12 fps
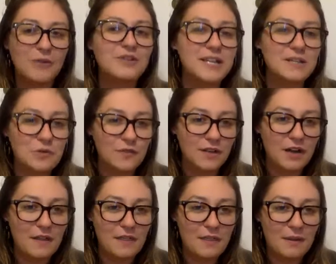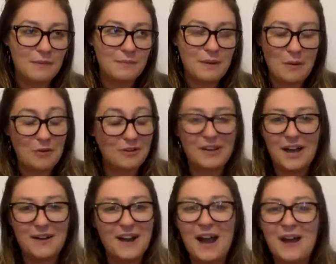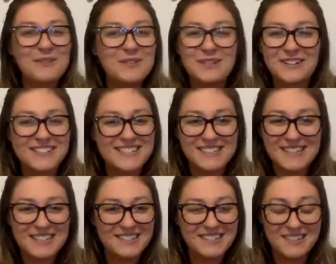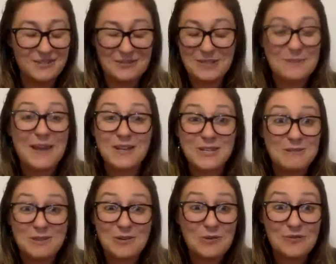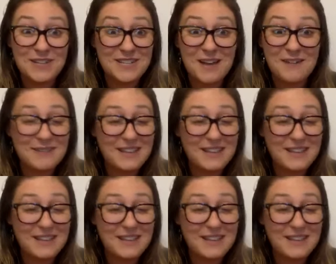did overcome them, or how you're dealing, especially with COVID now?